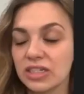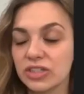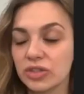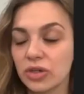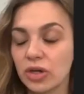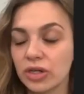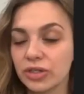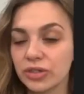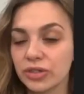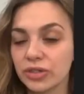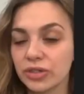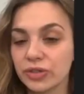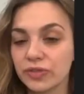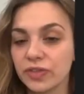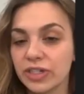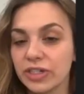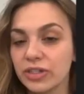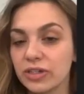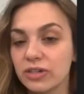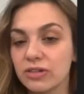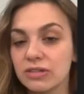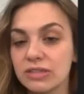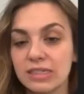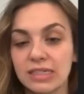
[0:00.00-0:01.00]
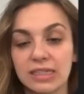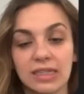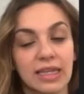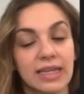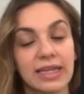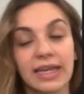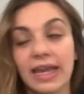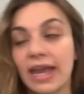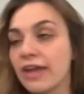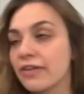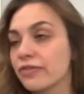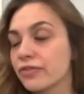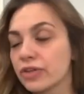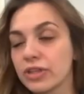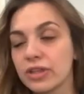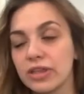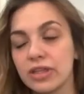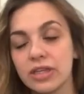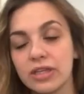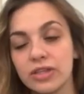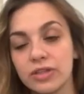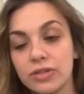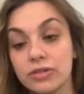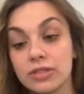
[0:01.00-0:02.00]
to all your videos, and like
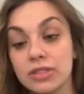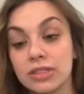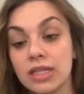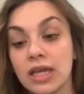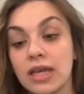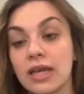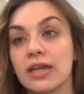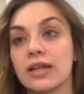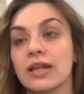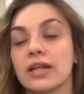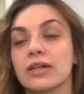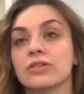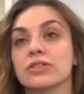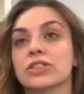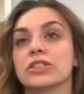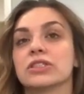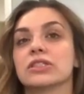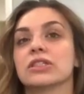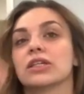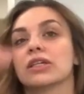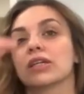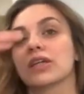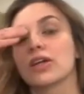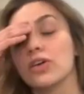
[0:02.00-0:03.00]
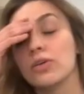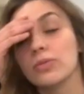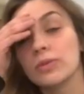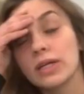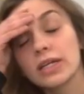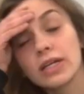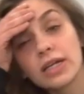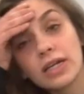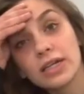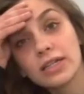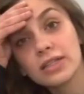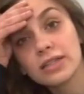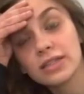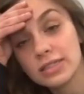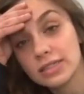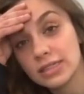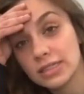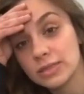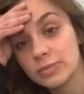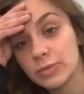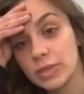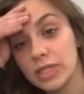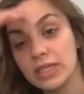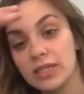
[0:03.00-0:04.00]
everything you said, I was just like, oh my God, this
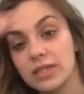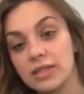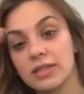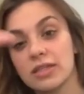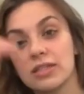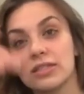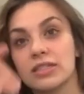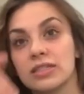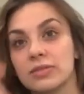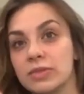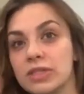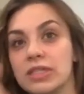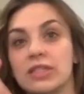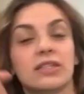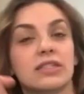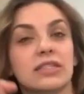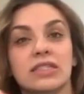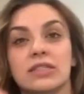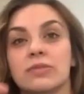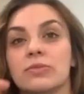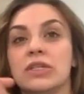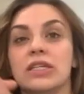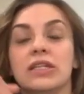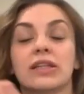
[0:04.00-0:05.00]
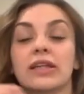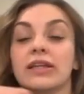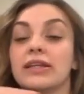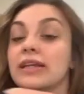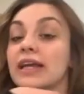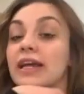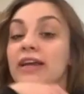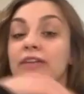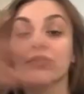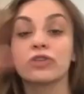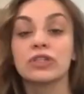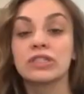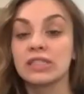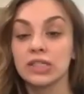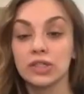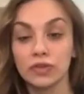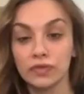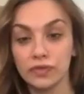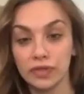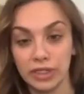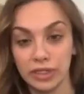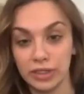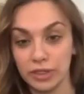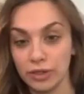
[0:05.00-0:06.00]
is me, this is me, this is me. Like every
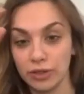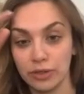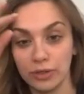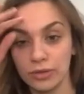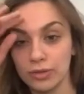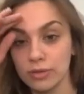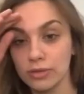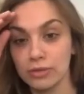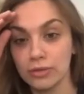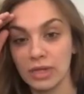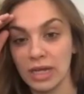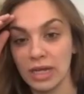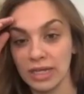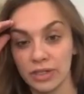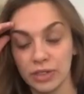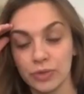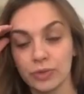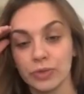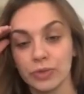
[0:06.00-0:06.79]
single video I could